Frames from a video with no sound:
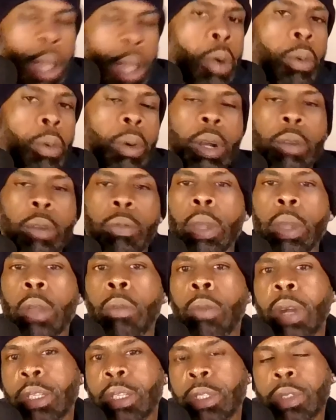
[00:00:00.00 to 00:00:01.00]
What if we
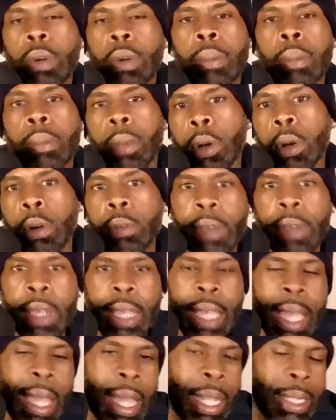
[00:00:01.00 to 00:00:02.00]
went to a
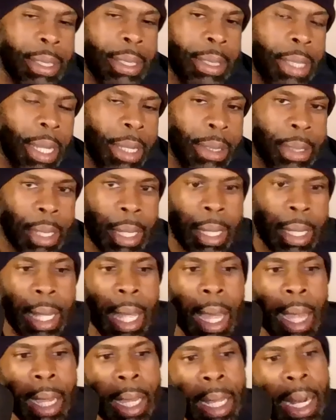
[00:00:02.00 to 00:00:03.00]
movie at
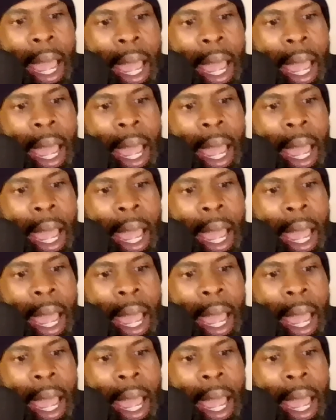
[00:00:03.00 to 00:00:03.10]
6:00 and